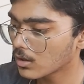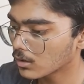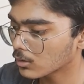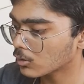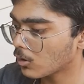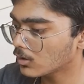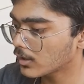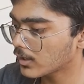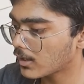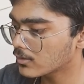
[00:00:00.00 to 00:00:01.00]
Not called,
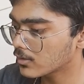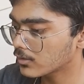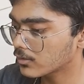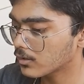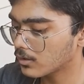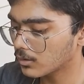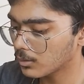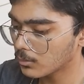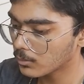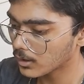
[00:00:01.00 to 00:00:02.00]
and I'll just
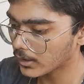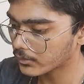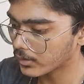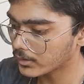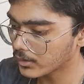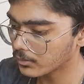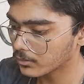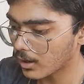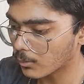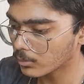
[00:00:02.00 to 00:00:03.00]
extend this
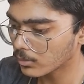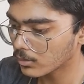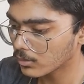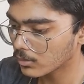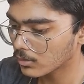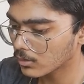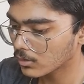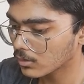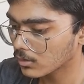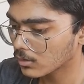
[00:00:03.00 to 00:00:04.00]
down.
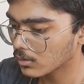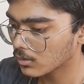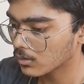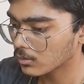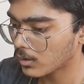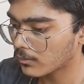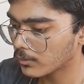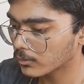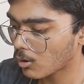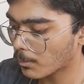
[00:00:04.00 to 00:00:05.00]
So I'll
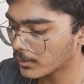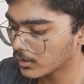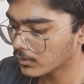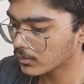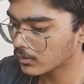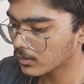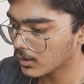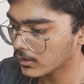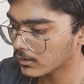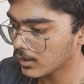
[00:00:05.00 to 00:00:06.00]
first copy this
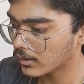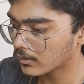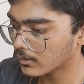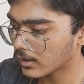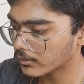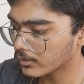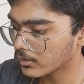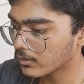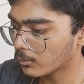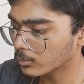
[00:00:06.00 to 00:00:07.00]
and extend this
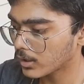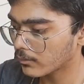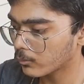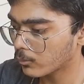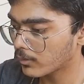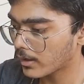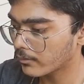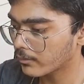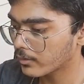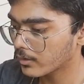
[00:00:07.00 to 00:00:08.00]
down to 4 5.